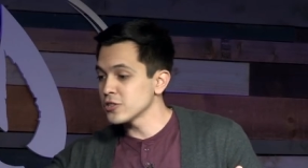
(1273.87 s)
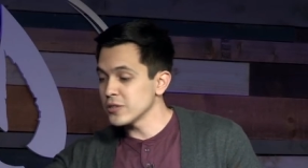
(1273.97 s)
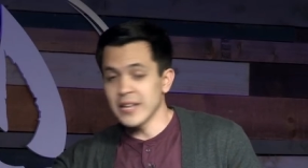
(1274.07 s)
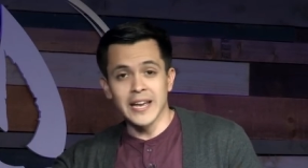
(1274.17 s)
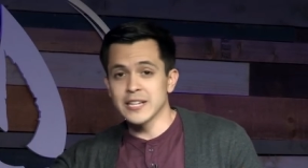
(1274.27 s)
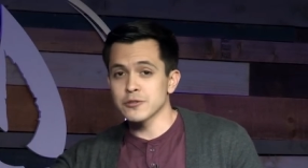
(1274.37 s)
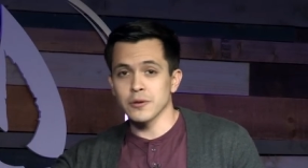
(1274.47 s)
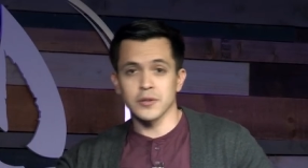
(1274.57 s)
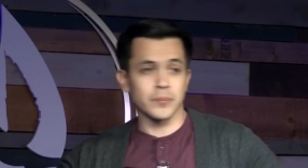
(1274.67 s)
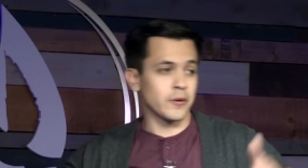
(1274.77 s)
the intro
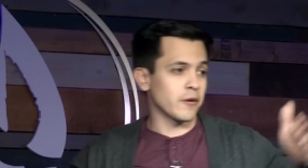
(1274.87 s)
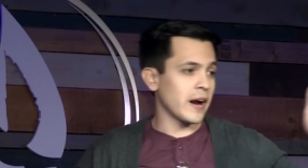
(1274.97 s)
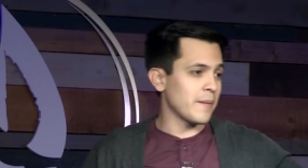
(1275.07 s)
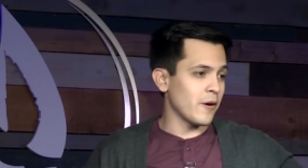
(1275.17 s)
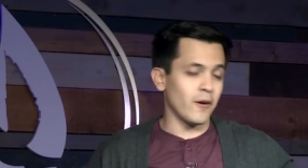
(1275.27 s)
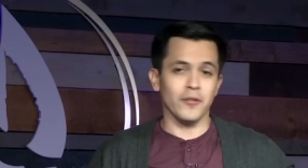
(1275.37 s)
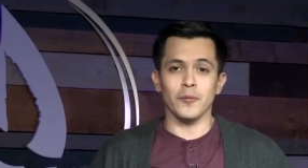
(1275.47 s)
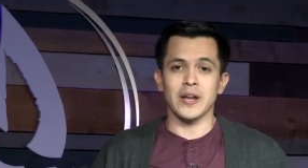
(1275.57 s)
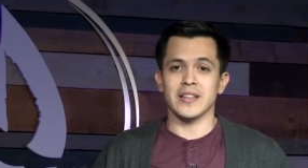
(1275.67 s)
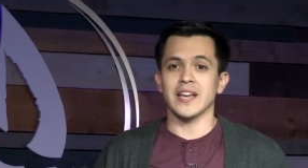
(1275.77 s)
of the program all the
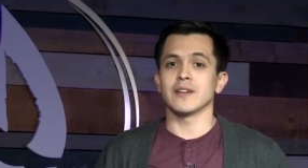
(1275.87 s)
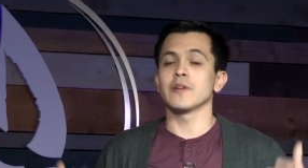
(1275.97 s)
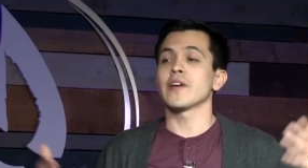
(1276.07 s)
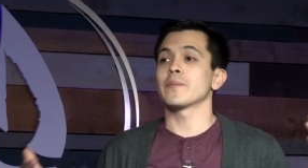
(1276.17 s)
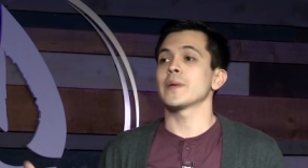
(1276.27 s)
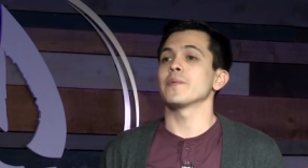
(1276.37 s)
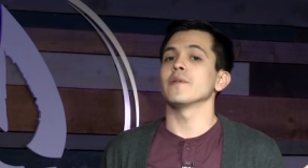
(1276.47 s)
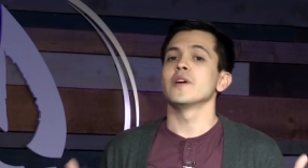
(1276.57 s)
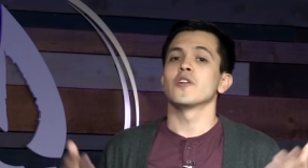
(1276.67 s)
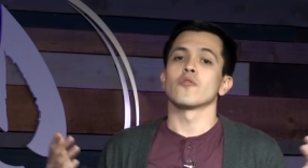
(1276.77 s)
way to the end. We've had people
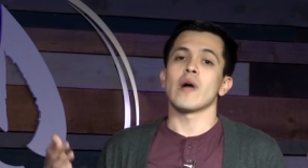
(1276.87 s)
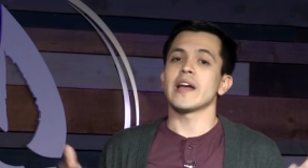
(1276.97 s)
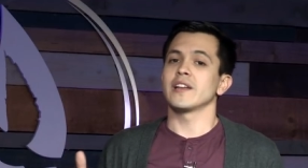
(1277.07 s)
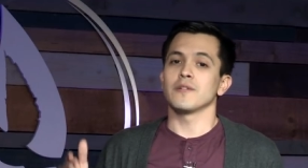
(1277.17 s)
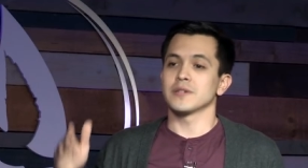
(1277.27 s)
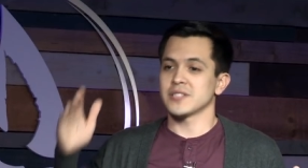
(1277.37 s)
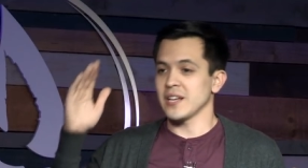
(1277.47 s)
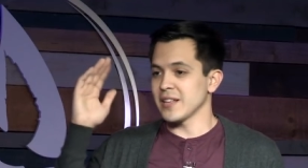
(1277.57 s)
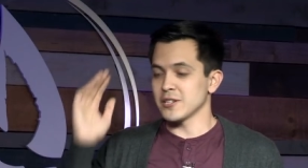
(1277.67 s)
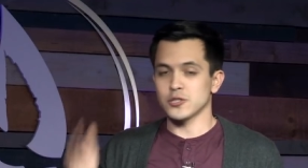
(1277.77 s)
write into us saying
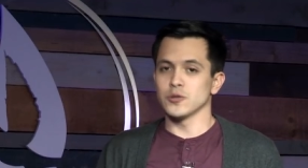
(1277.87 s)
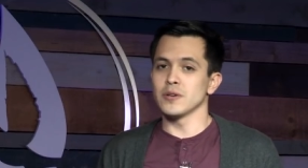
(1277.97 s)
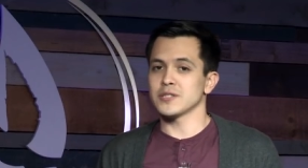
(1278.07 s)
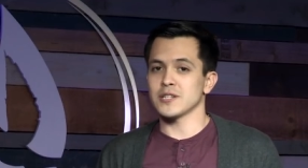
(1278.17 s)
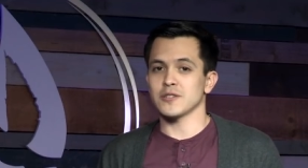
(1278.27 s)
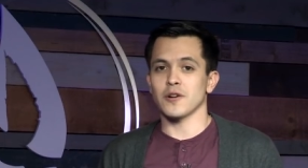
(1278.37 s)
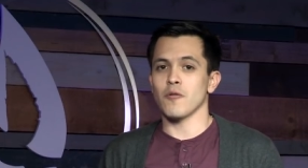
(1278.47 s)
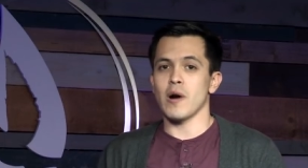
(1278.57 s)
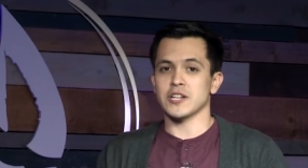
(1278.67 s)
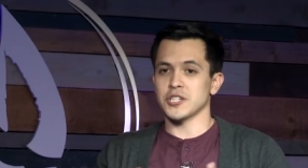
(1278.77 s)
that as soon as they started
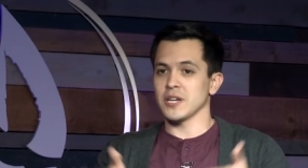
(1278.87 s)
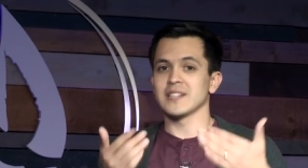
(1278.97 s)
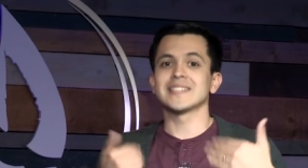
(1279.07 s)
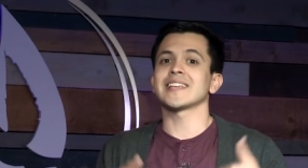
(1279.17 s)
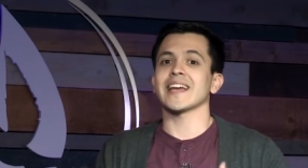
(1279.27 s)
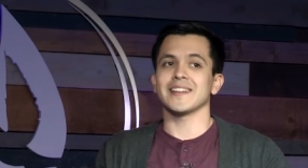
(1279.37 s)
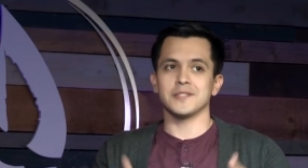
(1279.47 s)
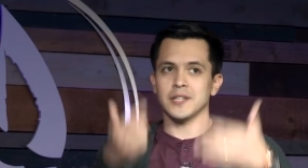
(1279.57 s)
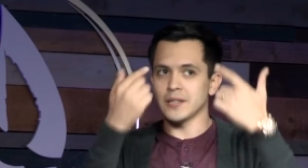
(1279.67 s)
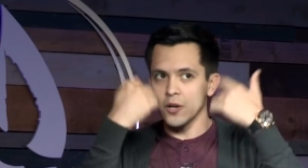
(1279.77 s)
watching, seconds
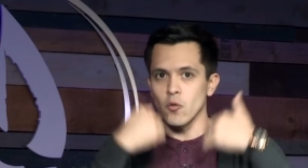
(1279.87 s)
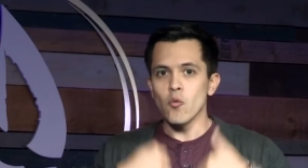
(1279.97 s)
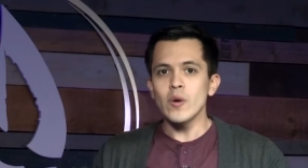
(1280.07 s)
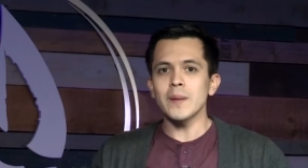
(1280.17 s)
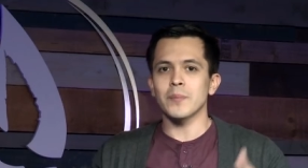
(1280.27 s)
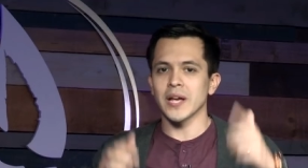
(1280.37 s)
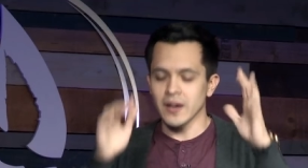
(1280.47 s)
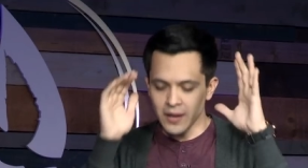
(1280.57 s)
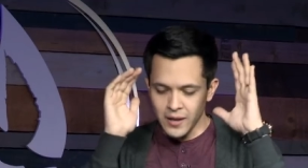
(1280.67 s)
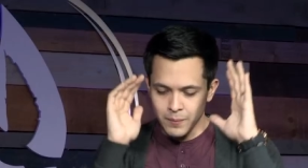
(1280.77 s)
in, they're weeping
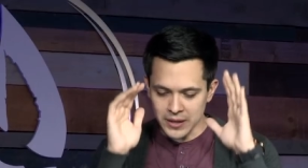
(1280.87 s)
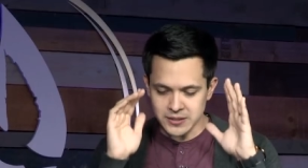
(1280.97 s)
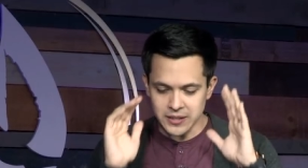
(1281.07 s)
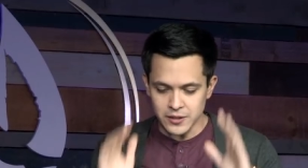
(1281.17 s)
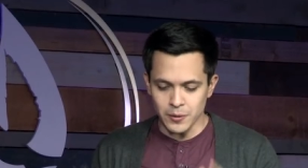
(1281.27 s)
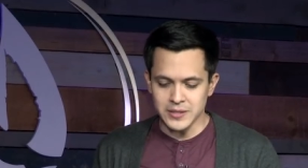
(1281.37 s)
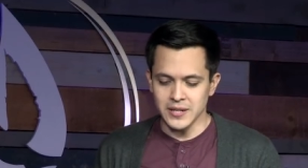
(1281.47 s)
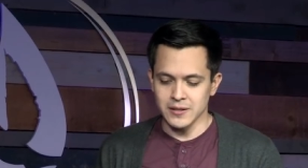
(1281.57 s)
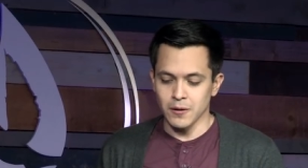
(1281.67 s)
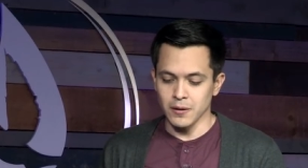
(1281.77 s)
because the anointing
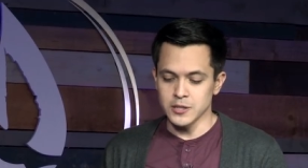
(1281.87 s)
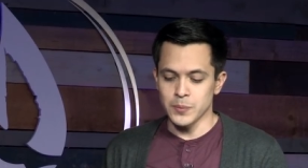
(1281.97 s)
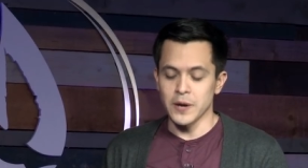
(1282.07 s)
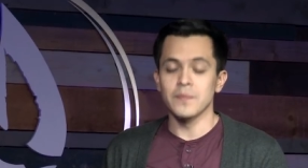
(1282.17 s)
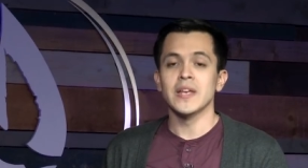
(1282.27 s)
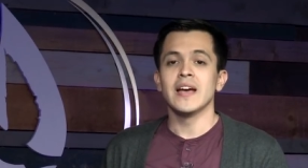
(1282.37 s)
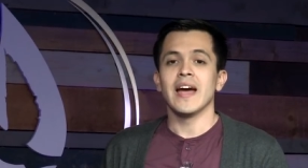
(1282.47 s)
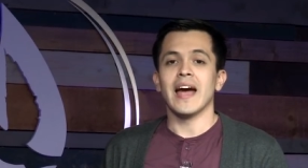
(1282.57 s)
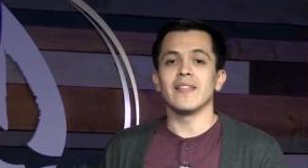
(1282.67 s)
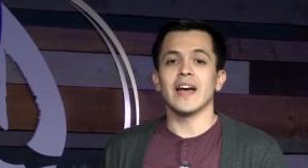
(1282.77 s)
of the Holy Spirit.
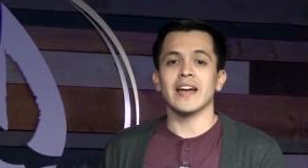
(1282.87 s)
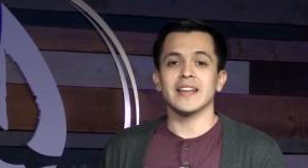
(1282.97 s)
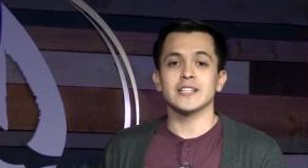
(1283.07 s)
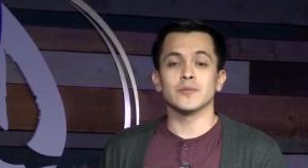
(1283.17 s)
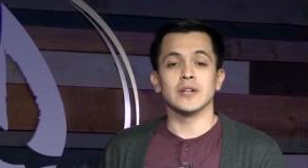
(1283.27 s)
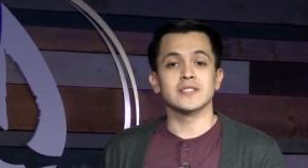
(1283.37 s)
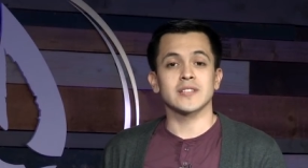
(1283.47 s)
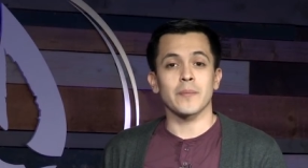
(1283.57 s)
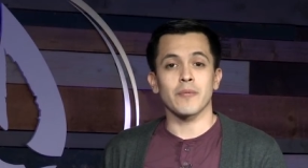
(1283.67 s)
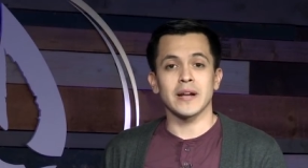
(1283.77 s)
And that is what
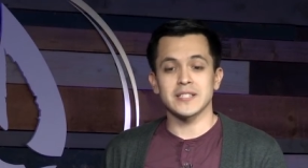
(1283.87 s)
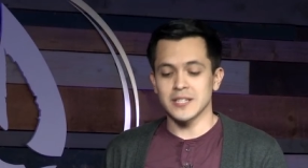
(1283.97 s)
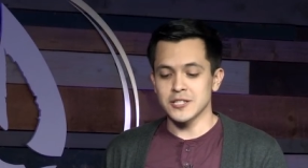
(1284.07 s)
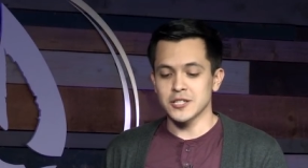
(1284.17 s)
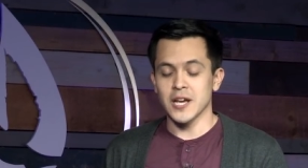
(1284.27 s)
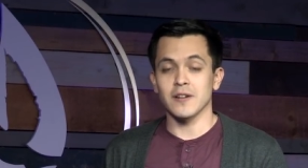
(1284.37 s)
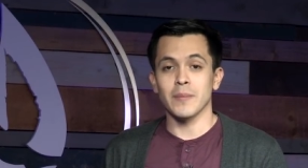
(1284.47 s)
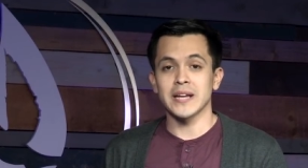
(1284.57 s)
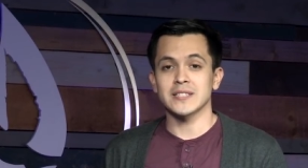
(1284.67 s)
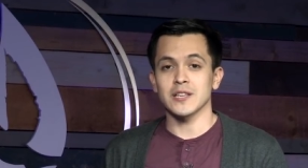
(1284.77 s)
separates this channel,
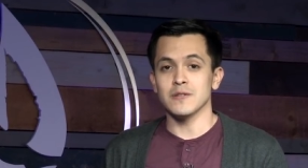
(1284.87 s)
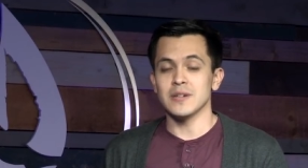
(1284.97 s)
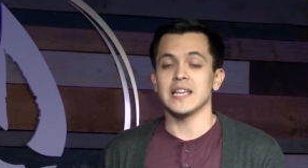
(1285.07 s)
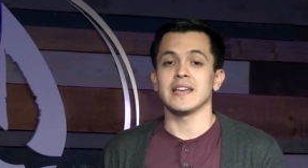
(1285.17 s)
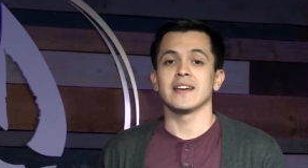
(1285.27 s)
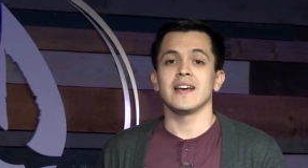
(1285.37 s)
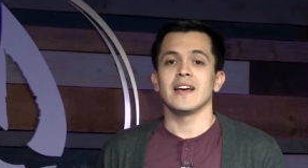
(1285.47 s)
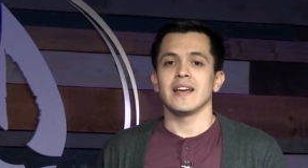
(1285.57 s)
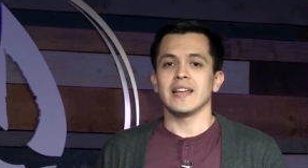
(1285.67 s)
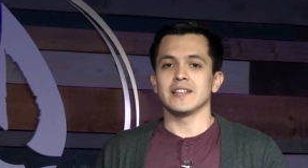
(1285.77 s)
makes it unique,
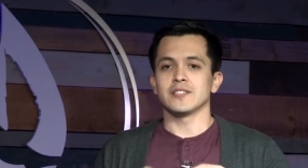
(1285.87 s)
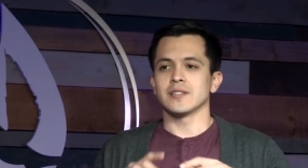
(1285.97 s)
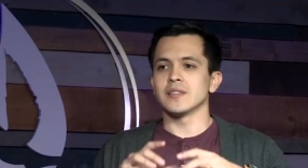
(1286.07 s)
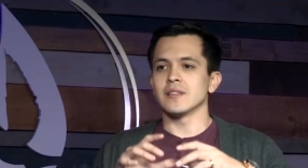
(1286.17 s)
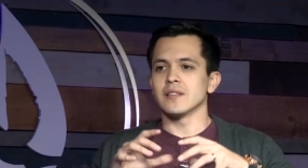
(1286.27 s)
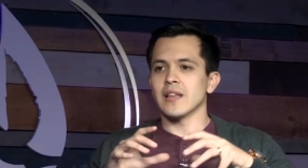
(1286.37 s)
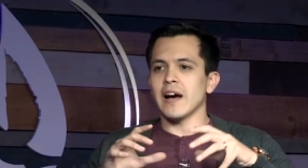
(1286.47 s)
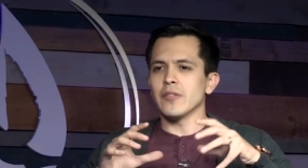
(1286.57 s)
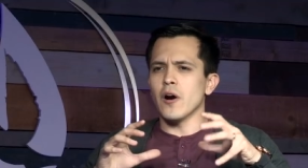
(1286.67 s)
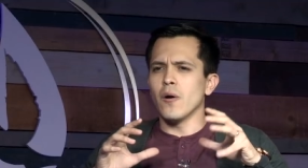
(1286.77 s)
is how
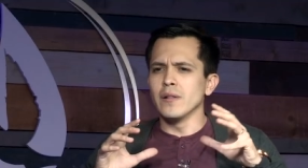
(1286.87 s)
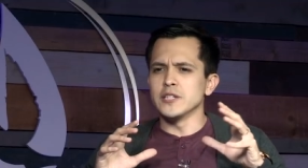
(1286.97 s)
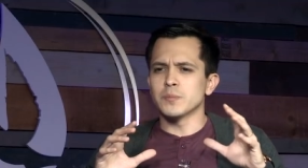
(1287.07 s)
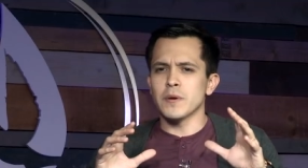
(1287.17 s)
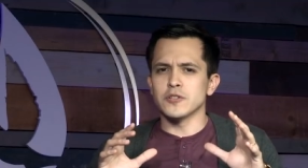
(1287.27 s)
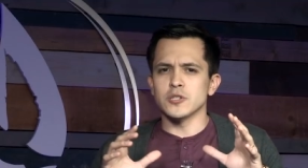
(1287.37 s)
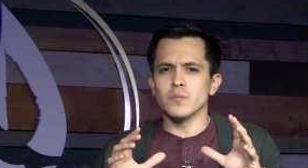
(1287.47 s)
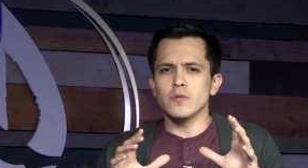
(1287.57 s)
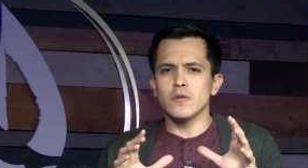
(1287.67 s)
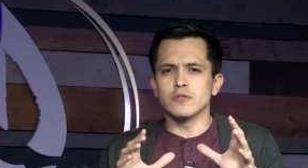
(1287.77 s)
the Holy Spirit just
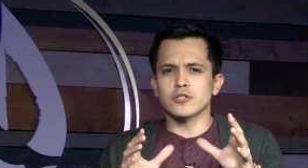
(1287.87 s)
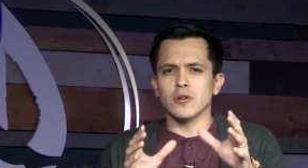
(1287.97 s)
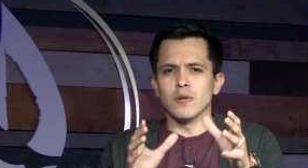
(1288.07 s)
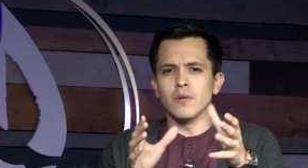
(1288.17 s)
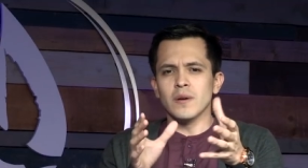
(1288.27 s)
moves so